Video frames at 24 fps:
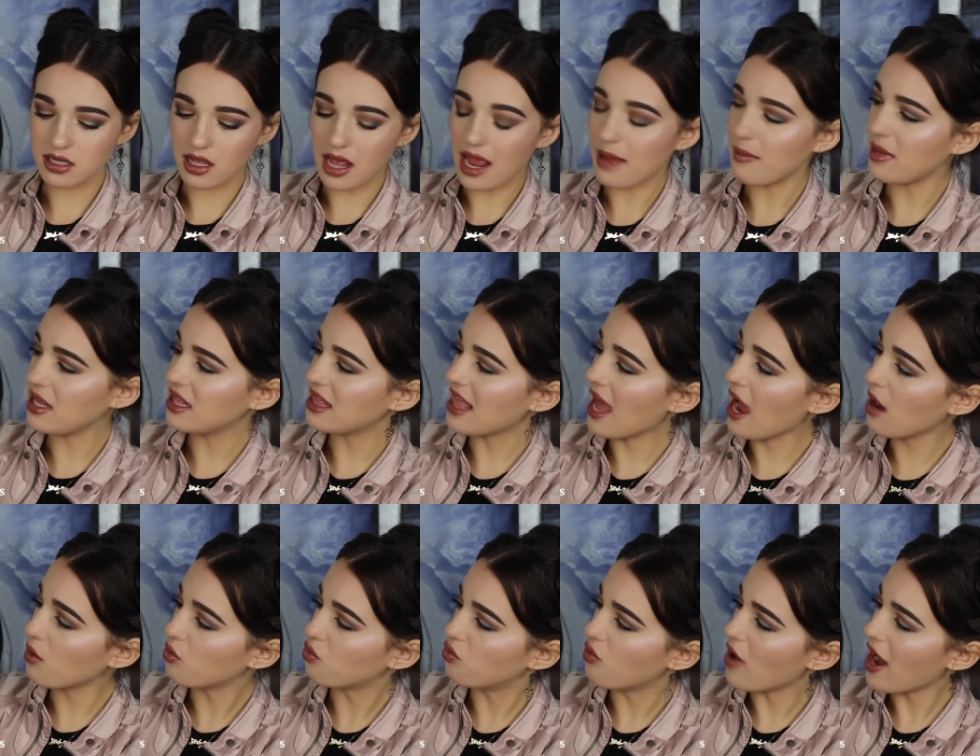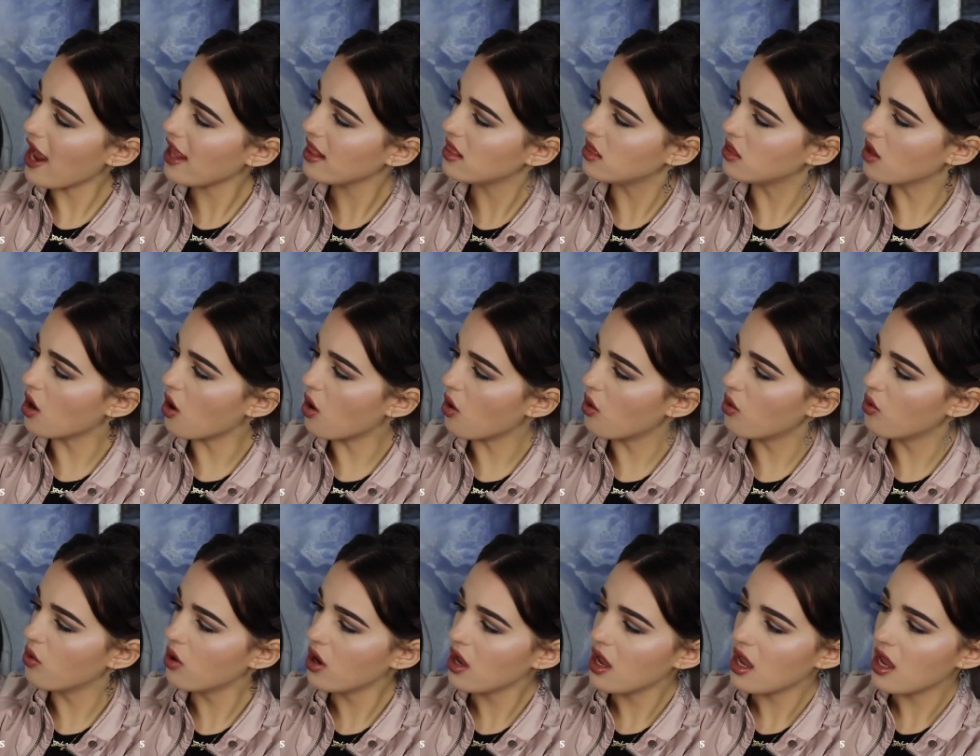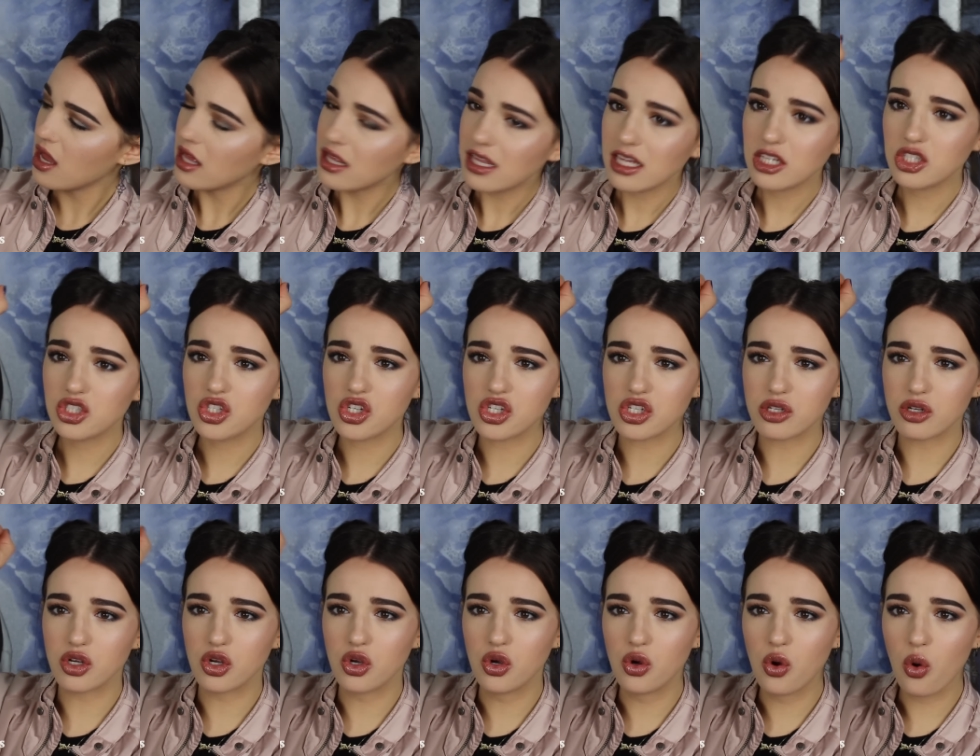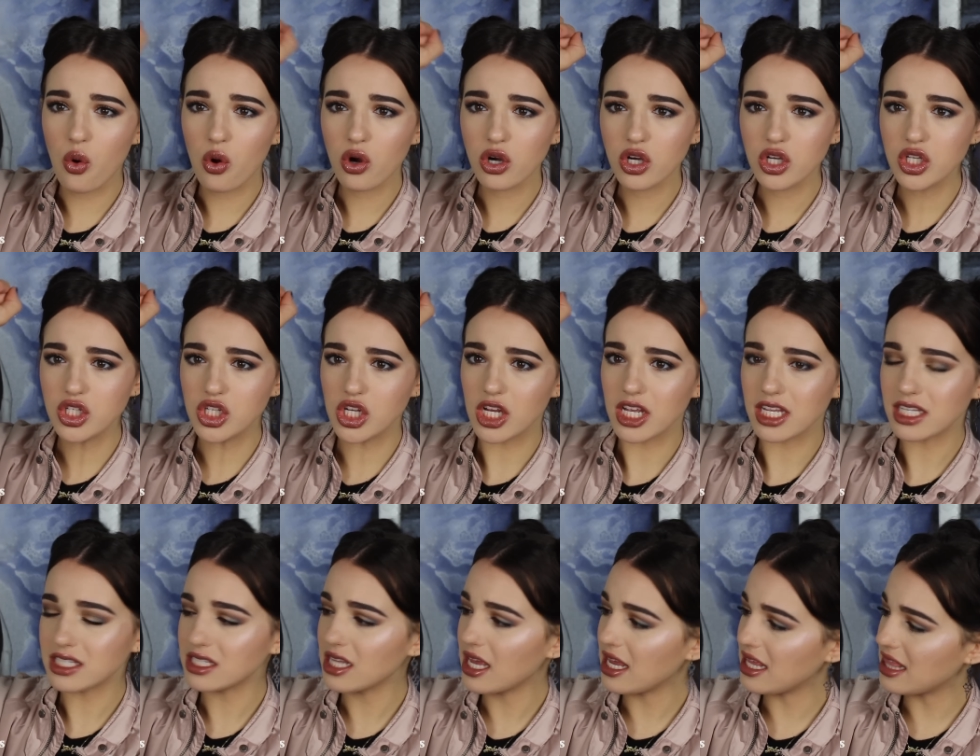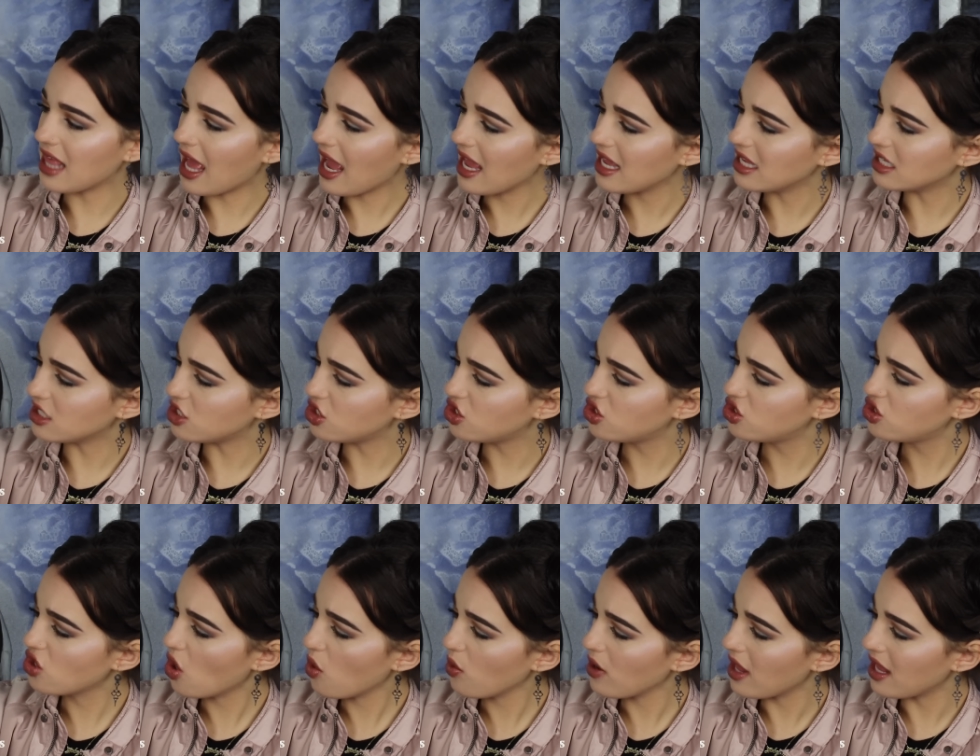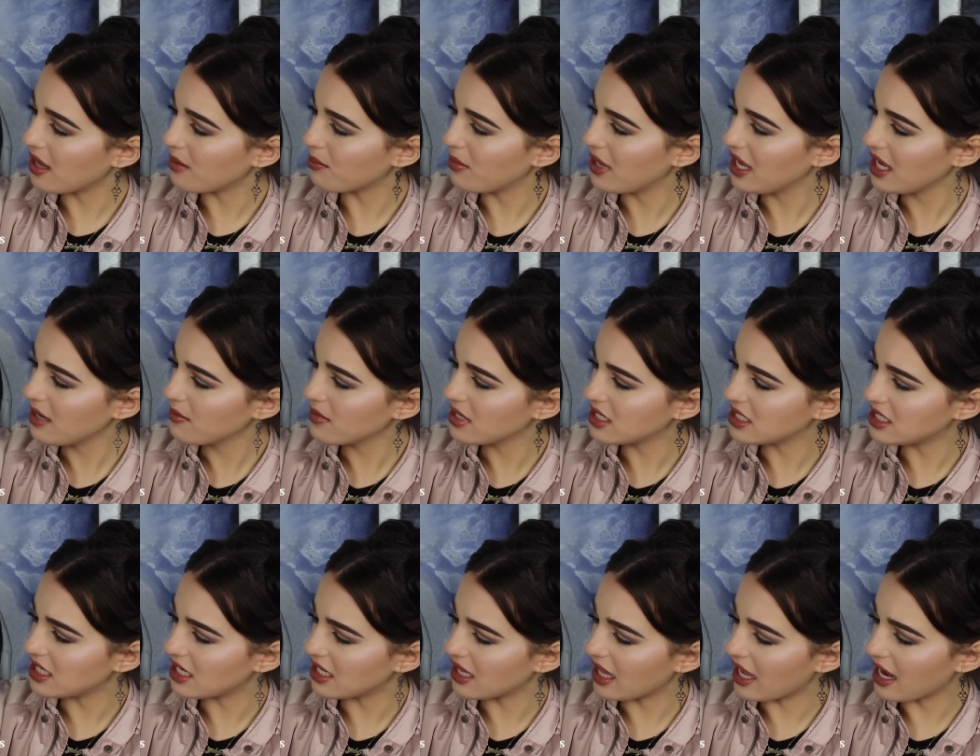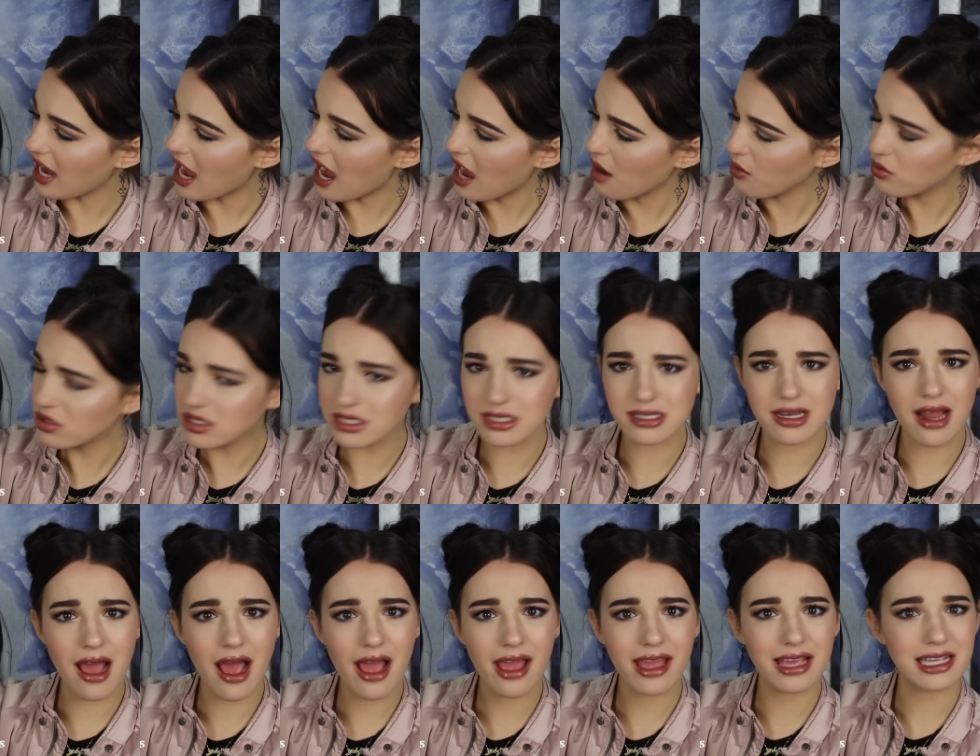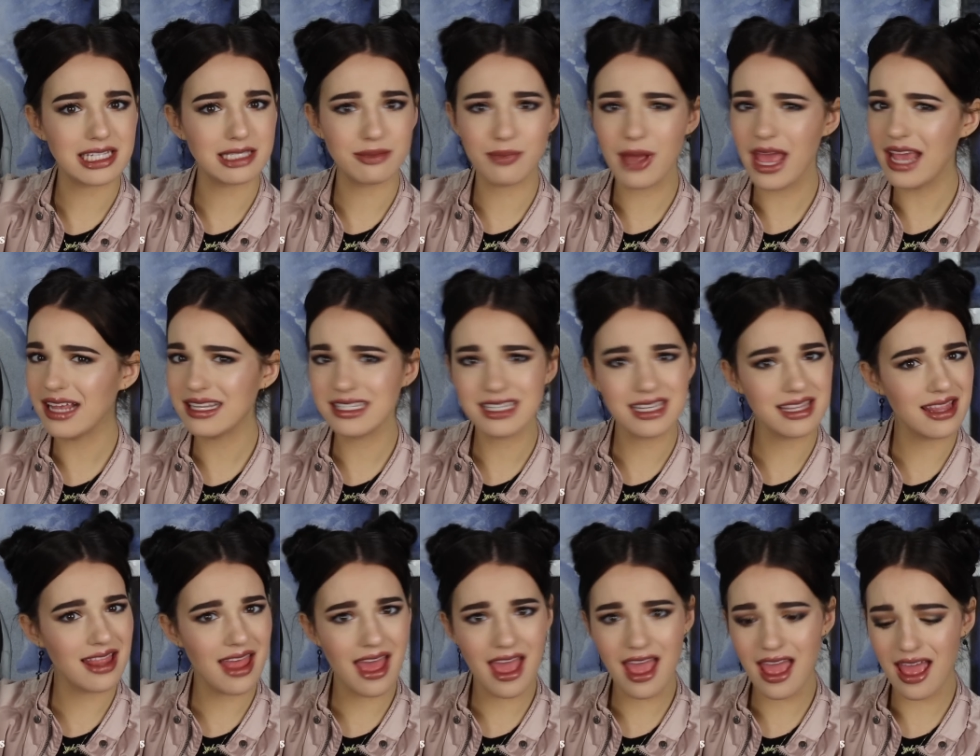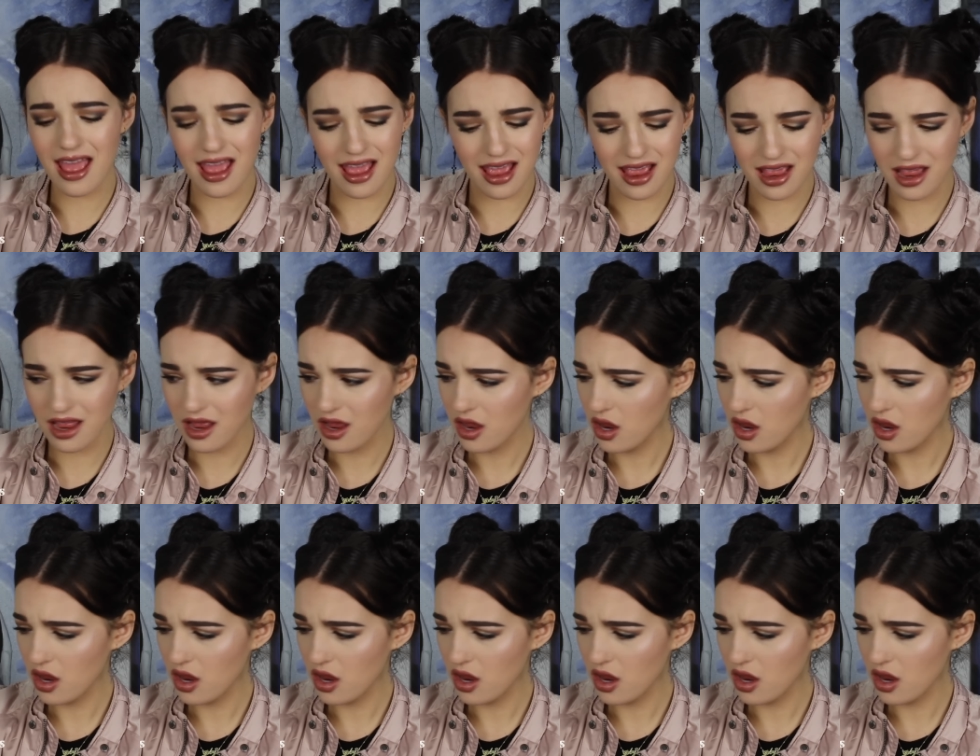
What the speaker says: I mean, that red though, that's just gorgeous. Like, that is so dang pigmented. Like, I was not expecting that.